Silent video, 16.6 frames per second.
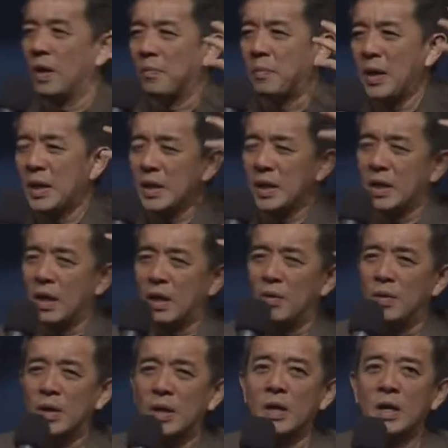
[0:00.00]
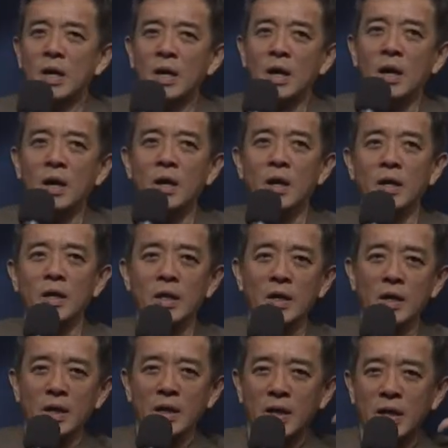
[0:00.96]
a pastor
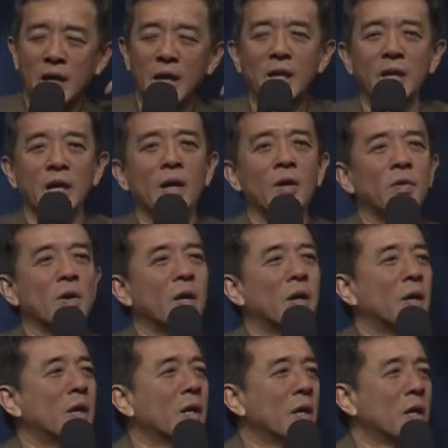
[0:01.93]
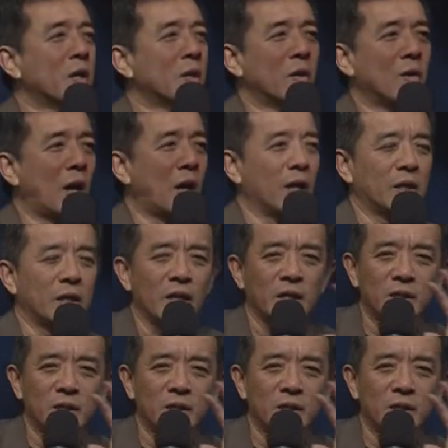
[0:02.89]
presents the gospel and invites people